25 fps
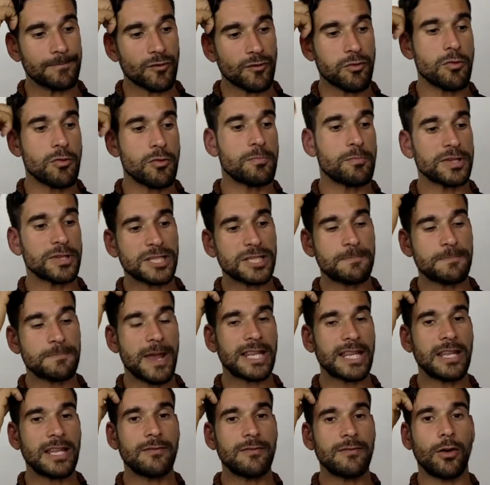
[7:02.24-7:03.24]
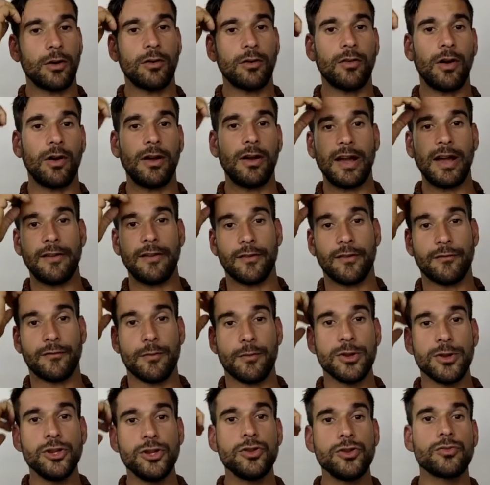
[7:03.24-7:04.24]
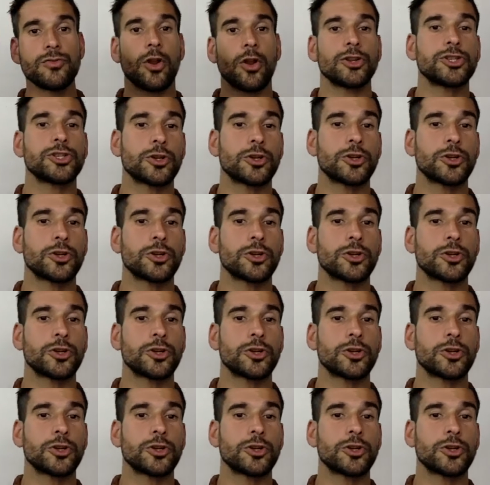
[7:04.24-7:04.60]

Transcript: perspective of, from a neurological